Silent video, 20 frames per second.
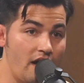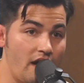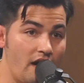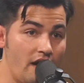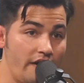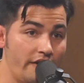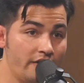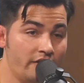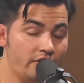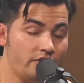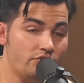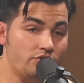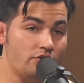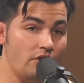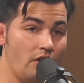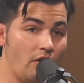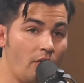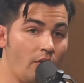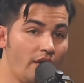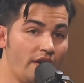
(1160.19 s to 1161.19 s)
Uh,
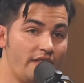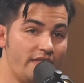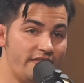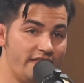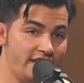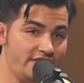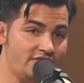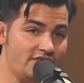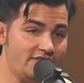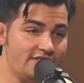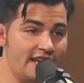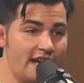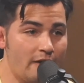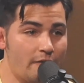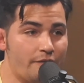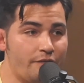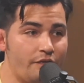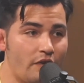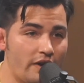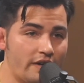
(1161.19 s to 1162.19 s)
so this is
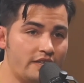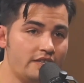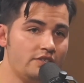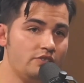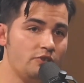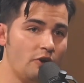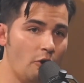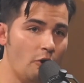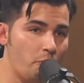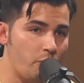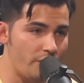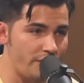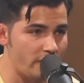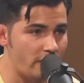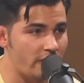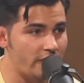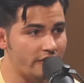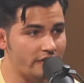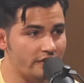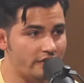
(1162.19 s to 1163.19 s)
how fucking dope we
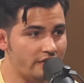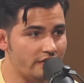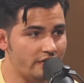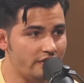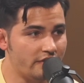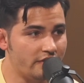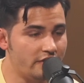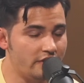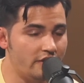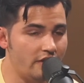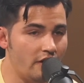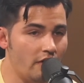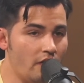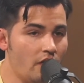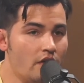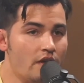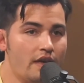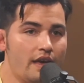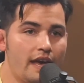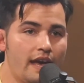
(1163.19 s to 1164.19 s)
are, you
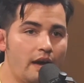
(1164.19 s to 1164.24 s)
know?